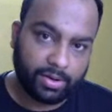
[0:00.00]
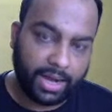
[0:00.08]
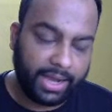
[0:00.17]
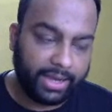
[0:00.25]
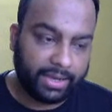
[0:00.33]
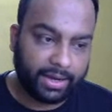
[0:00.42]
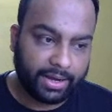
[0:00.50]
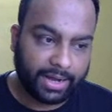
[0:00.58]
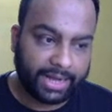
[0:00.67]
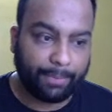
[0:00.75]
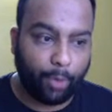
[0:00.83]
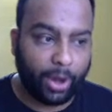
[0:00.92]
Right?
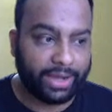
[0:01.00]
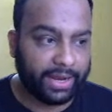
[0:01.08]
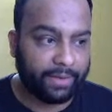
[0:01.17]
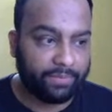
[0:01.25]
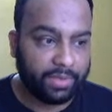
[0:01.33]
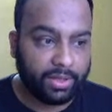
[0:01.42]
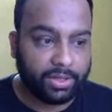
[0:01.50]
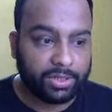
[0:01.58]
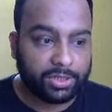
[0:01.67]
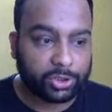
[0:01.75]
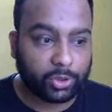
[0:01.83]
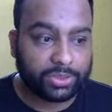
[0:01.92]
Get the point here.
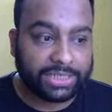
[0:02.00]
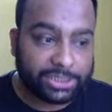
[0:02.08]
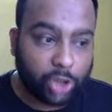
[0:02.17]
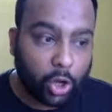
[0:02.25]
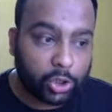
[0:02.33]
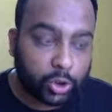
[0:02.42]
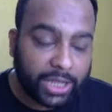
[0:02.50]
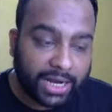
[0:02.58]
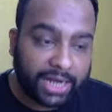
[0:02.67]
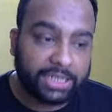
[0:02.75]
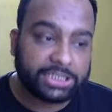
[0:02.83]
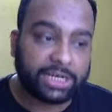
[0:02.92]
So this is also the
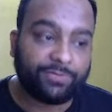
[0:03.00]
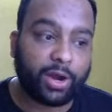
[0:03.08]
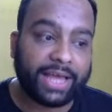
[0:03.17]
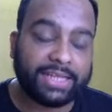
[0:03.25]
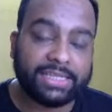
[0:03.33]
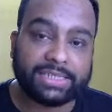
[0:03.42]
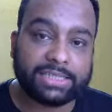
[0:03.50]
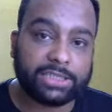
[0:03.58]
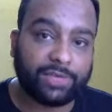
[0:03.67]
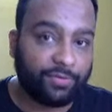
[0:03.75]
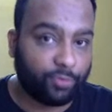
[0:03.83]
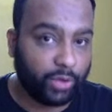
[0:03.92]
condition for existence
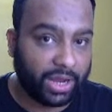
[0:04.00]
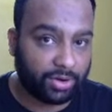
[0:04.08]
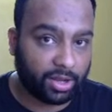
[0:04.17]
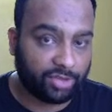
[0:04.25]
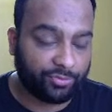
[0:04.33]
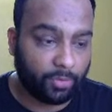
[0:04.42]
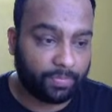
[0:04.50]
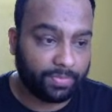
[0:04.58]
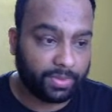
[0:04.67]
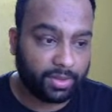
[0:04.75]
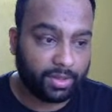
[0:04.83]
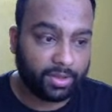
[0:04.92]
of a Fourier transform,
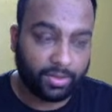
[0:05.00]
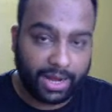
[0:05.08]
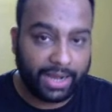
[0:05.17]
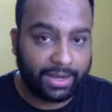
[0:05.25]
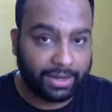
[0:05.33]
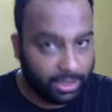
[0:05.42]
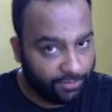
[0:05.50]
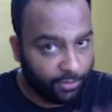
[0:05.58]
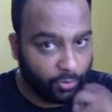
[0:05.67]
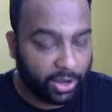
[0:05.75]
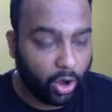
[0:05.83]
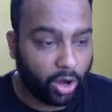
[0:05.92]
right? If you
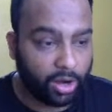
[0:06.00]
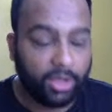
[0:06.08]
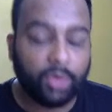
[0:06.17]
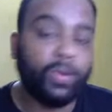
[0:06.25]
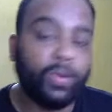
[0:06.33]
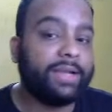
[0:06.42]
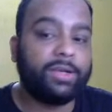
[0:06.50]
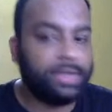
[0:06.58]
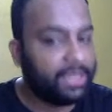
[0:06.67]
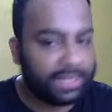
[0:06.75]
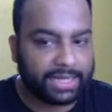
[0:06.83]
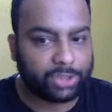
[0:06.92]
recall, we
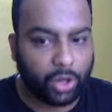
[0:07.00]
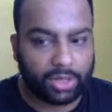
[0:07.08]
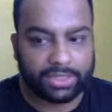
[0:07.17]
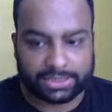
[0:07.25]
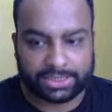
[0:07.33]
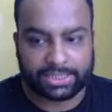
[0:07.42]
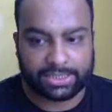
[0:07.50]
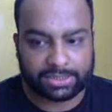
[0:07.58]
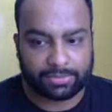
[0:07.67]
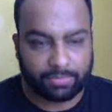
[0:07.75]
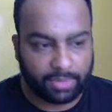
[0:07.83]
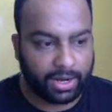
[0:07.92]
discussed all these
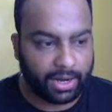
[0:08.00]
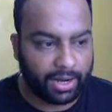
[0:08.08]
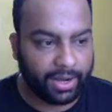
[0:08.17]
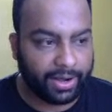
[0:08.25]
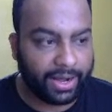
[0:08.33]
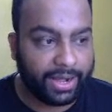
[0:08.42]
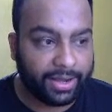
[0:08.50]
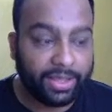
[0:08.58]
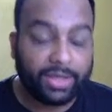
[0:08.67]
things earlier, right?